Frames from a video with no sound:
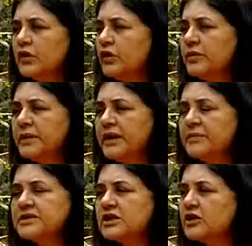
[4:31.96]
No, no, it
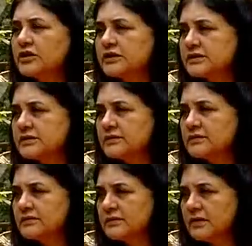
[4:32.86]
became a circus.
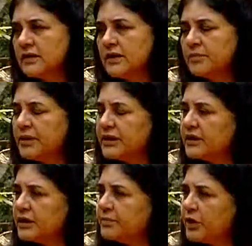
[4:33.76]
Mm. But
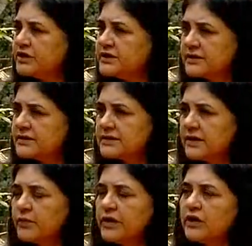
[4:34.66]
the point is
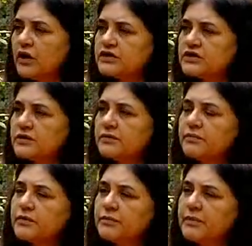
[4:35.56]
that we lost the,
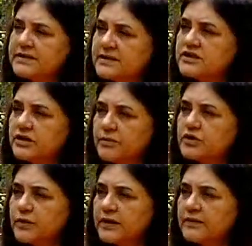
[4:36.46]
the message in
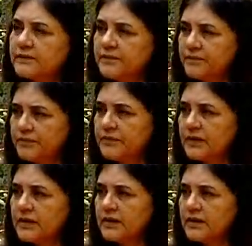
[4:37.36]
between. Oh.
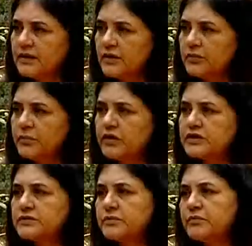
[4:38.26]
No, yeah,
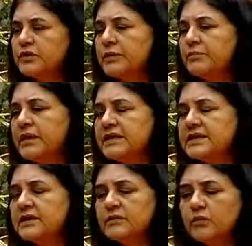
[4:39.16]
we lost the, the
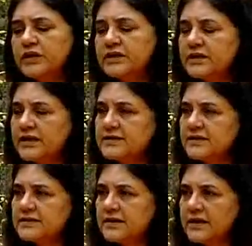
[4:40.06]
media, what it does
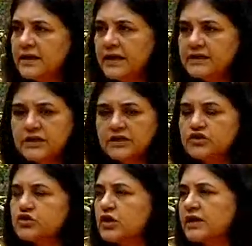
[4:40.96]
is it
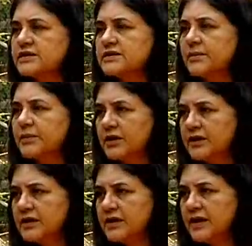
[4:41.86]
constructs somebody
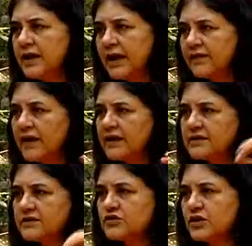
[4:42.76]
and then
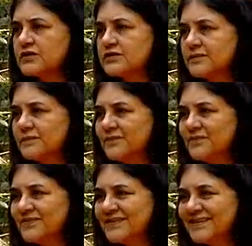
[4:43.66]
it destructs them.
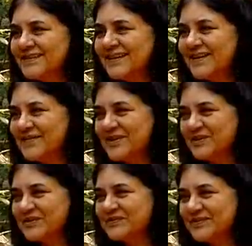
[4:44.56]
I mean, you
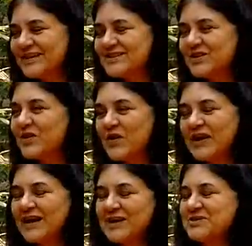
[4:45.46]
know, it's the wrong
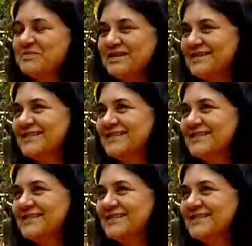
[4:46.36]
English, but